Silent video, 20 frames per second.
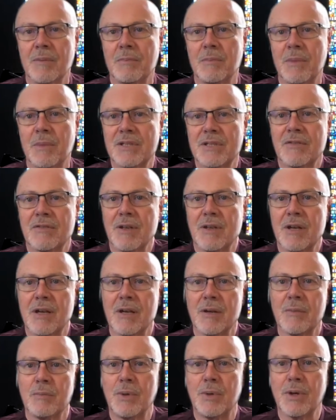Much of
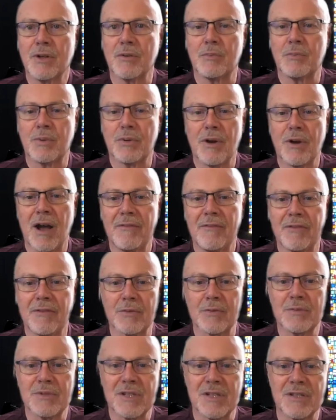the book of
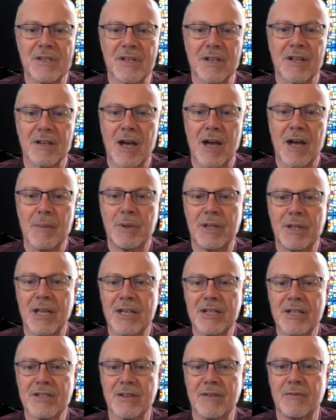Proverbs is a
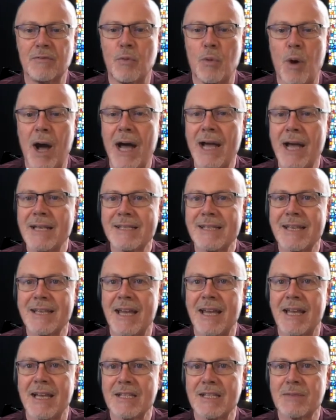compilation of wise
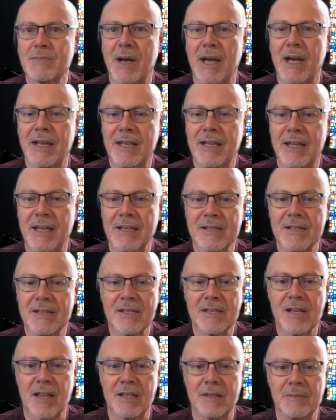sayings by King
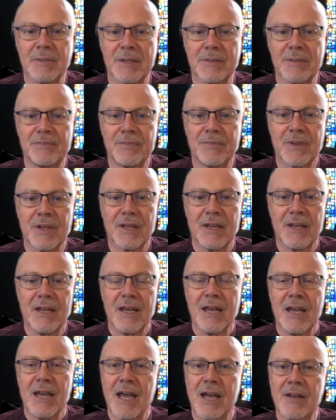Solomon.
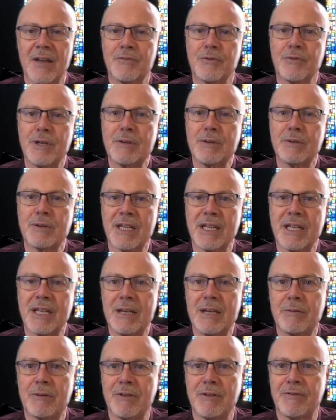And frequently
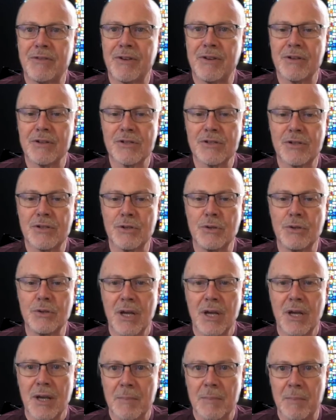he refers
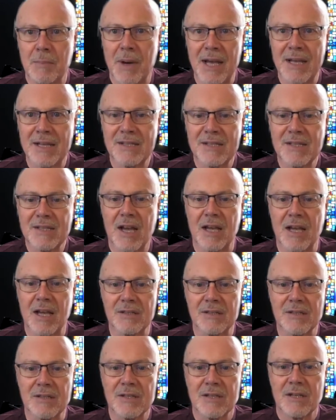to my
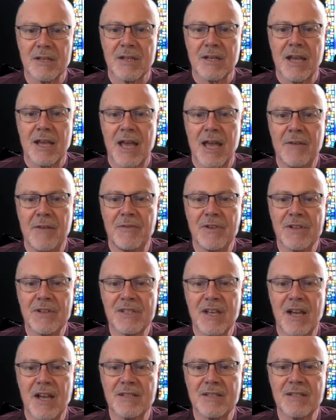sons,
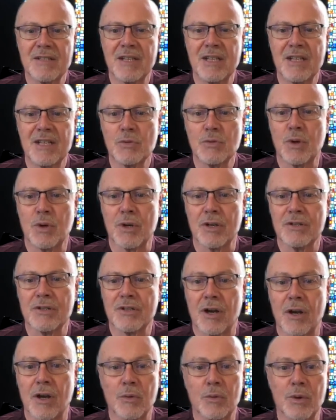emphasizing his
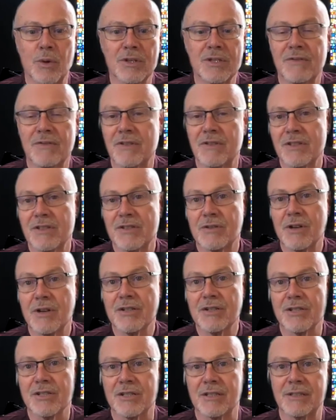words are words of
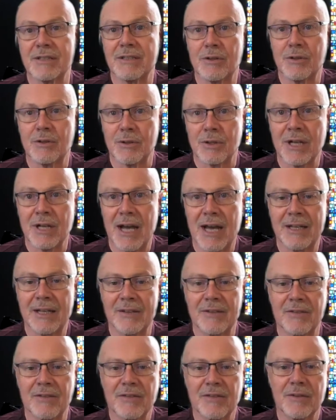instruction or
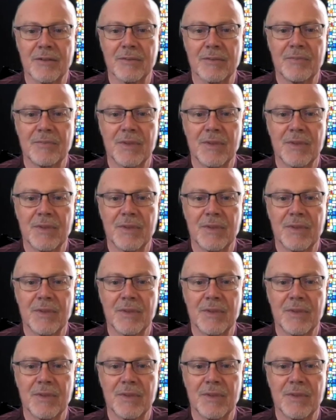guidance.